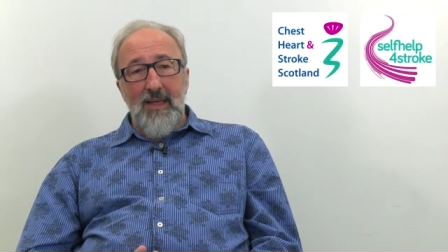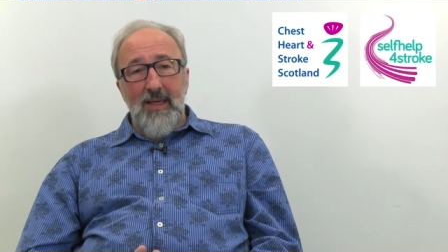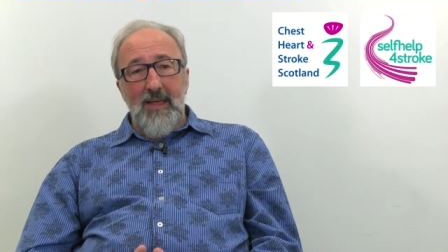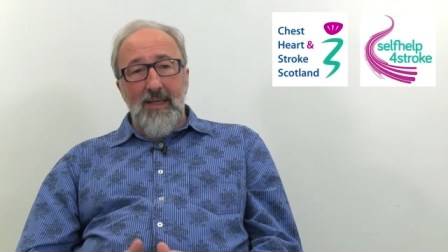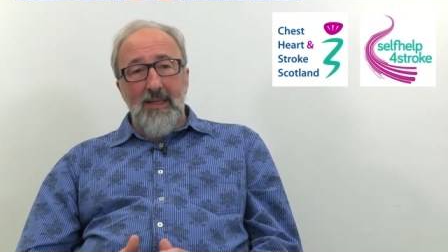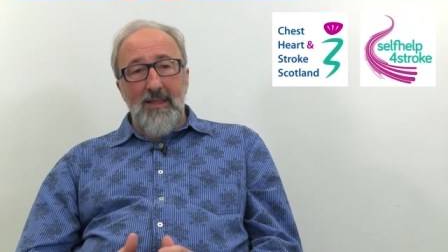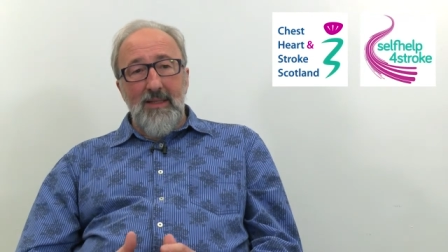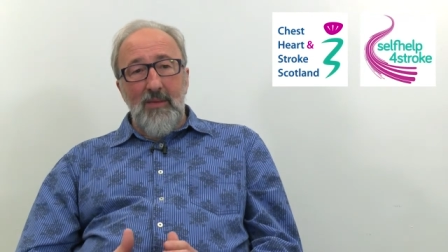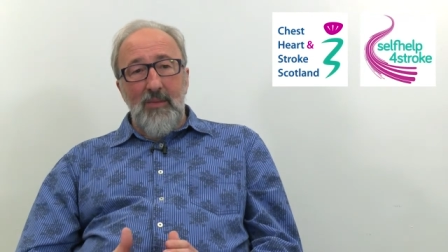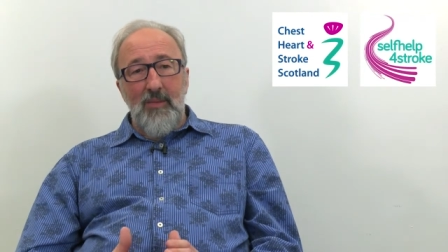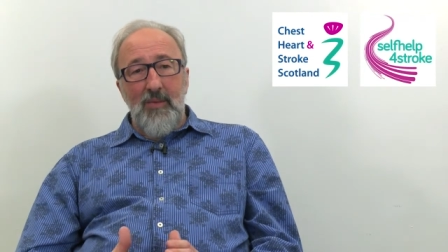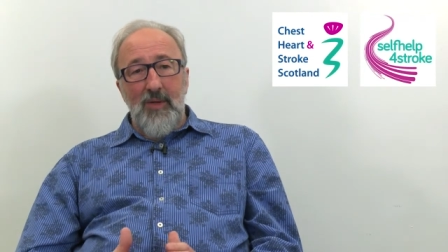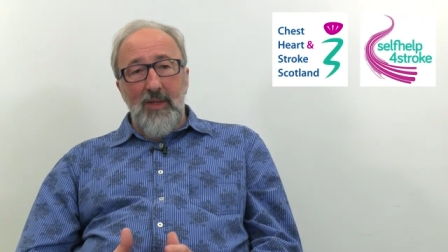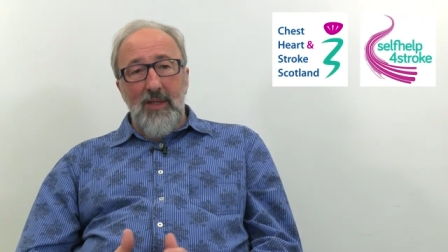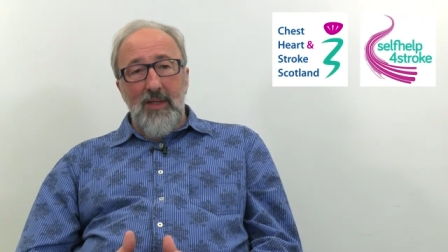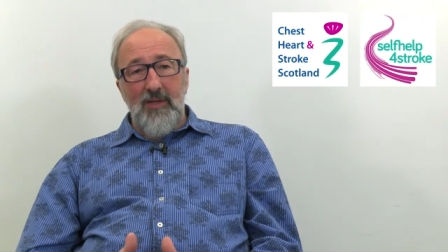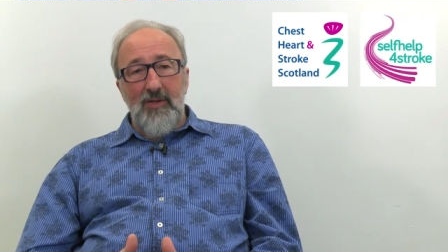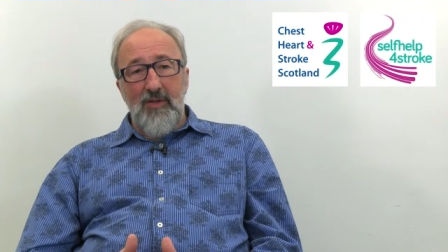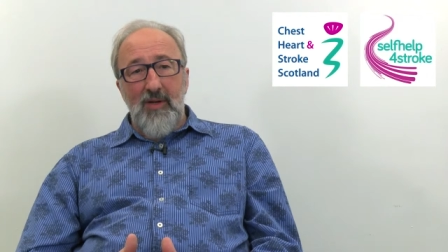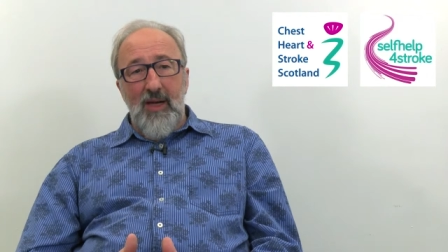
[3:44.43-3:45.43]
is that what
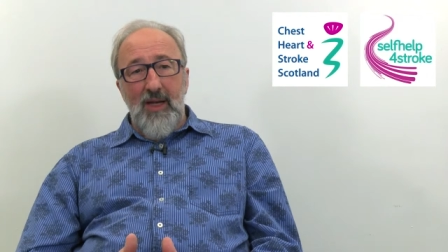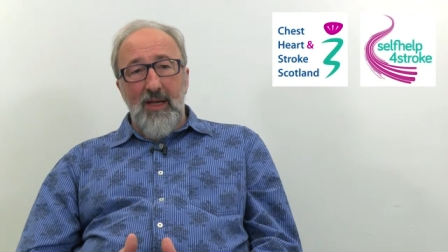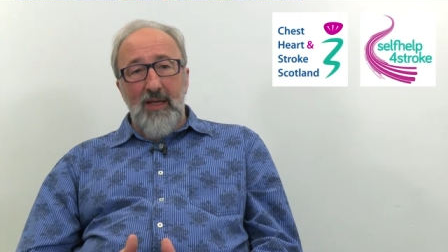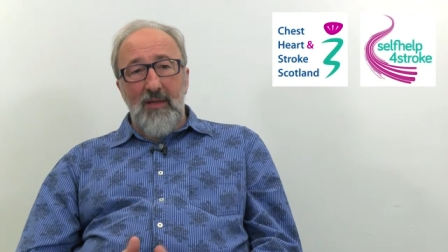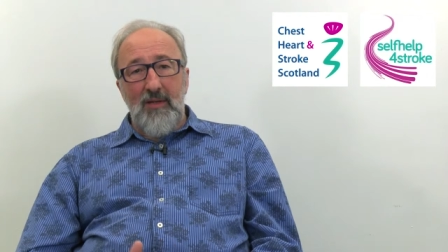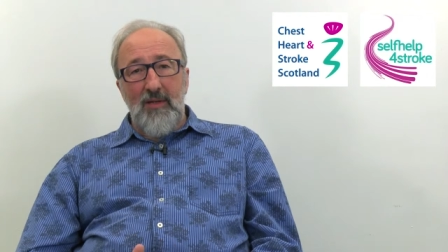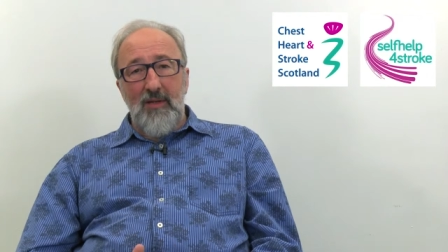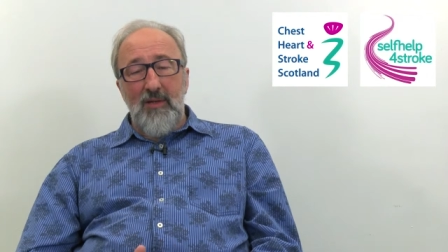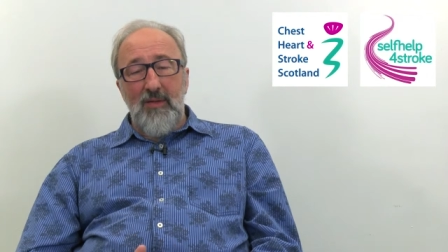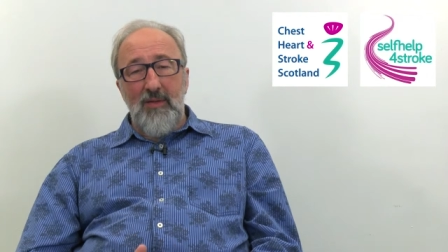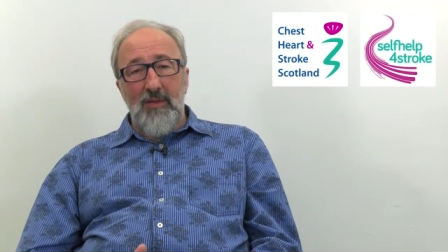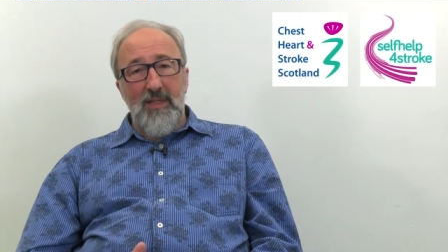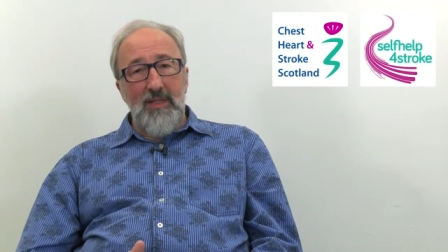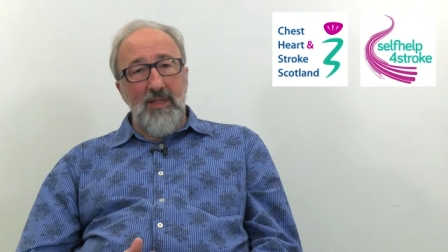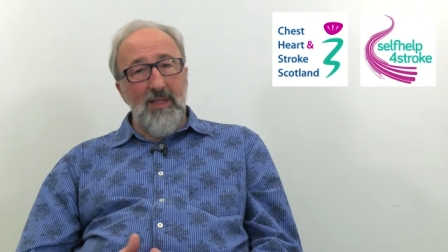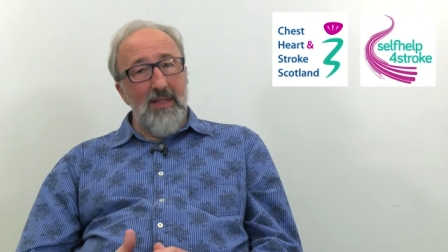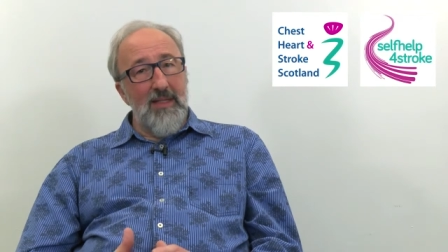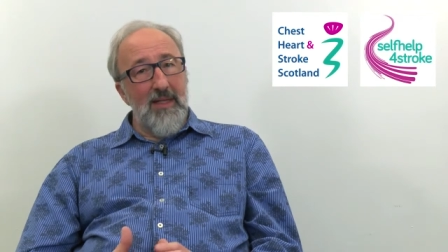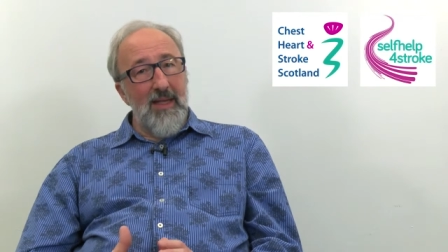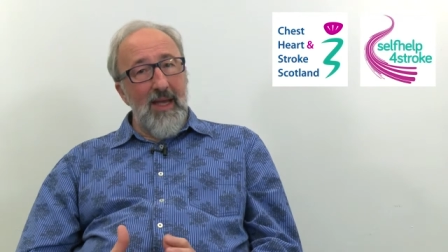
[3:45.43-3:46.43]
you're trying to do is
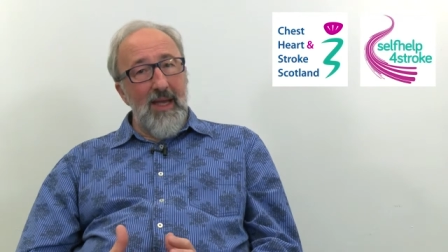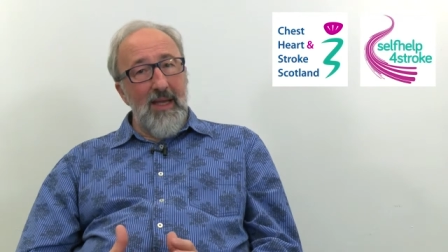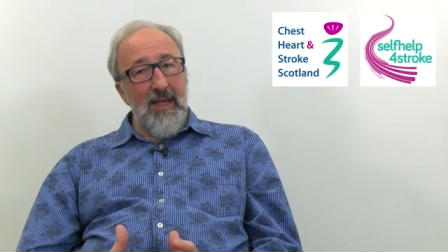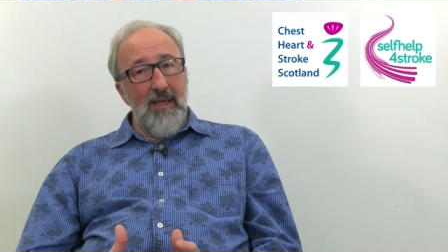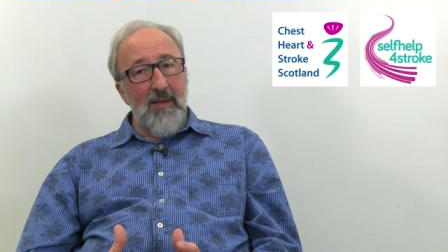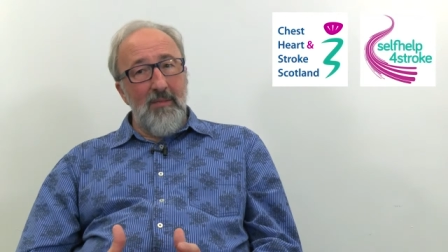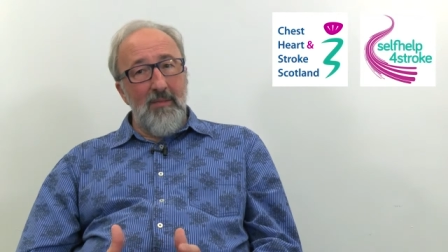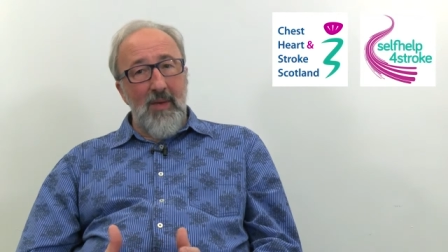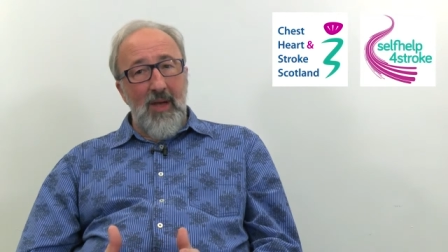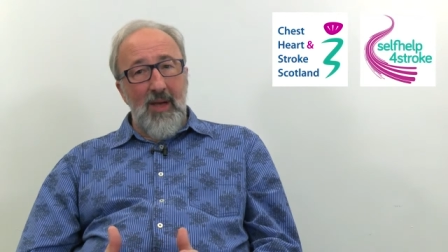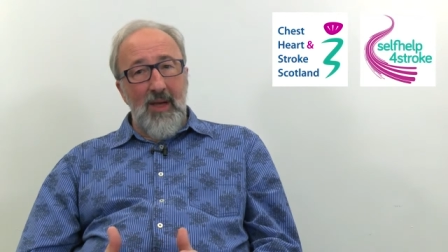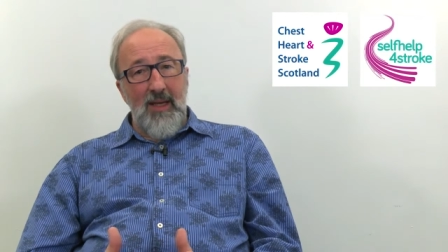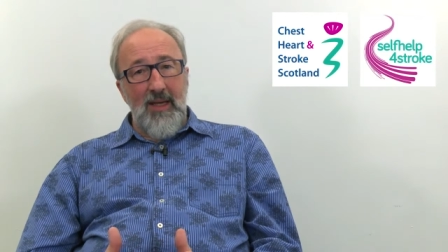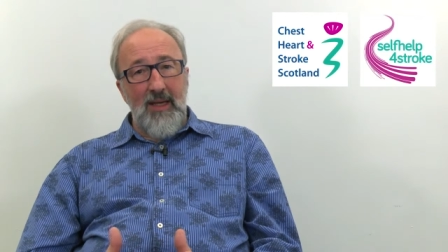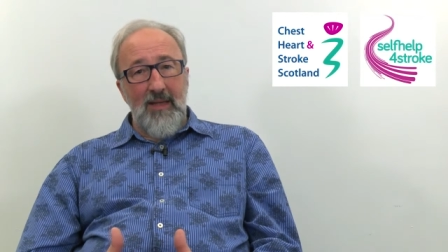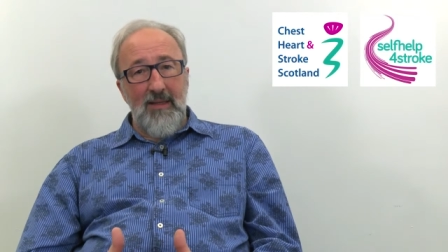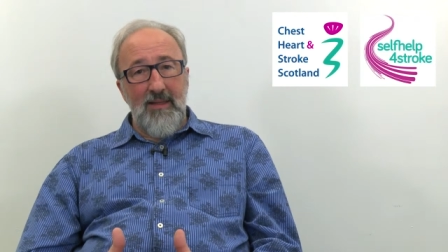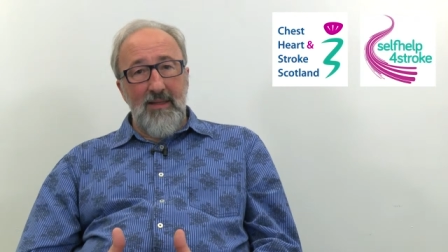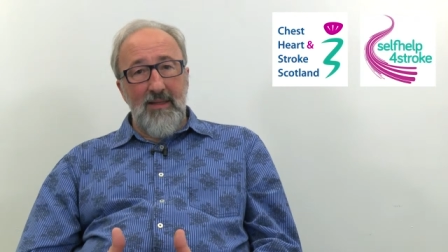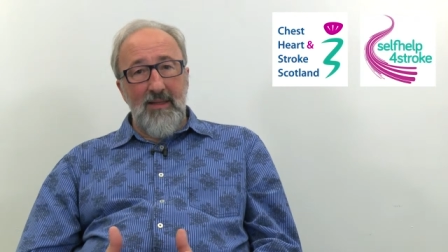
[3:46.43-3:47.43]
just let your
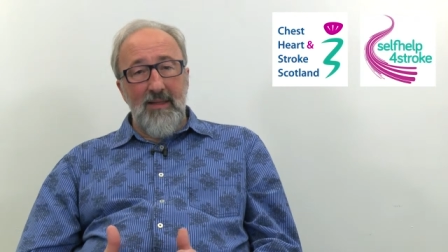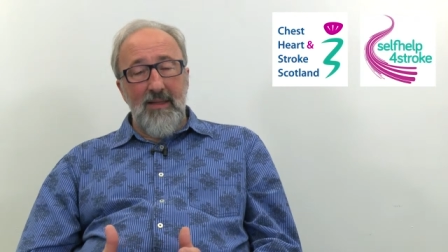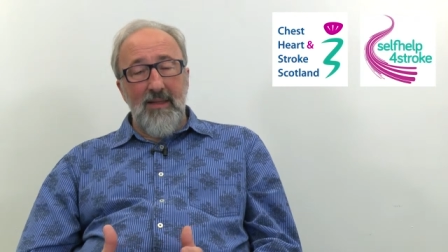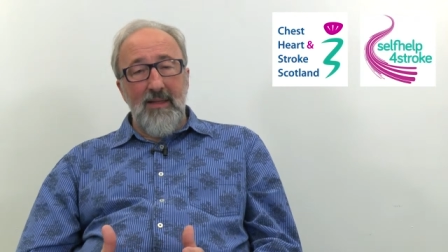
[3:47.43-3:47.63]
mind